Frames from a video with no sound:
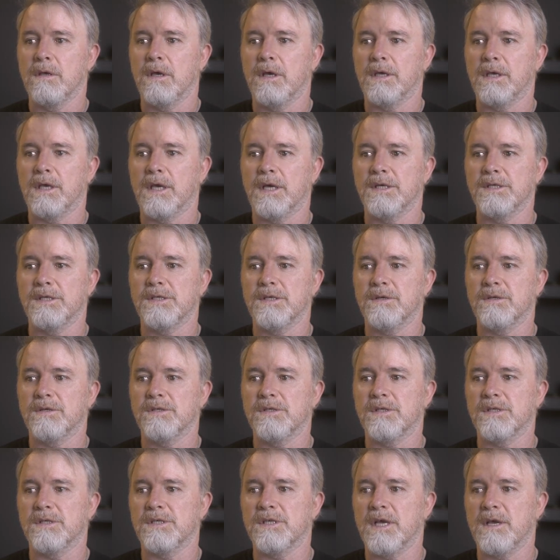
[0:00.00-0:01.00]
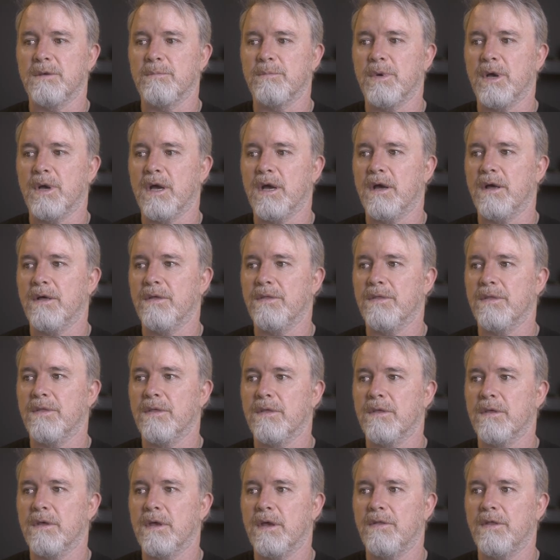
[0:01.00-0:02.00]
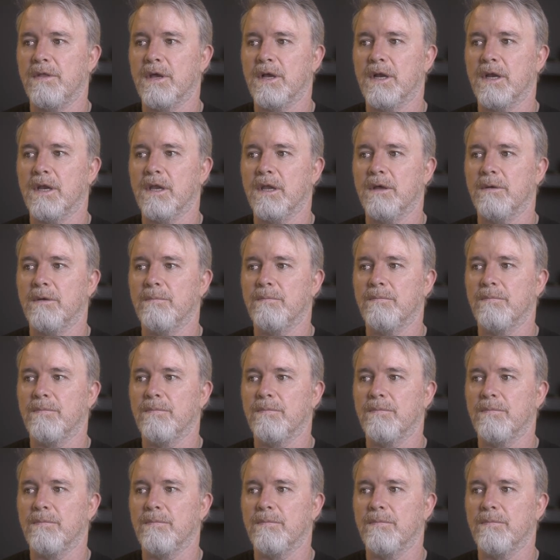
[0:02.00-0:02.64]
Okay, so it's the same path, and then clip.